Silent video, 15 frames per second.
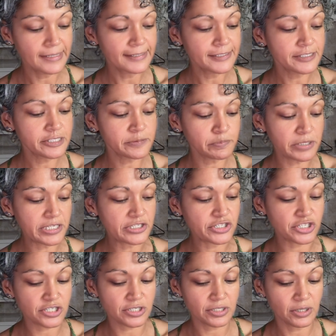
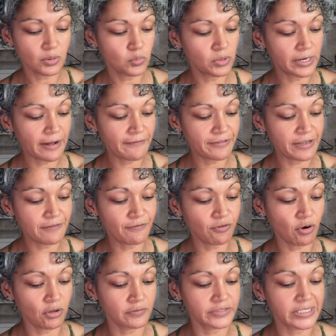Speech would have
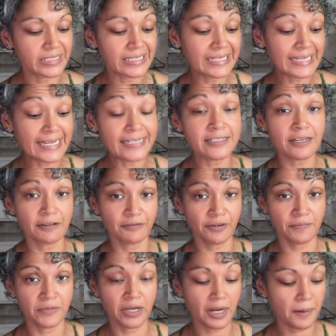evolved later
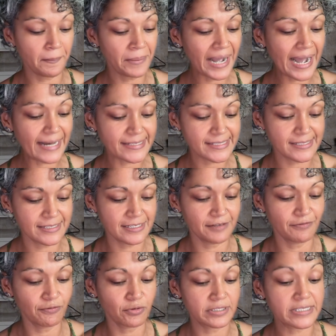from the capacity
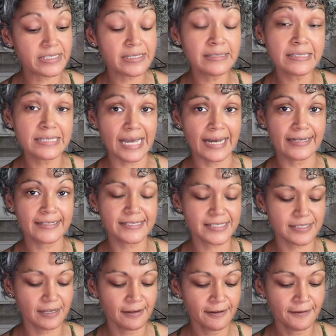for syntax,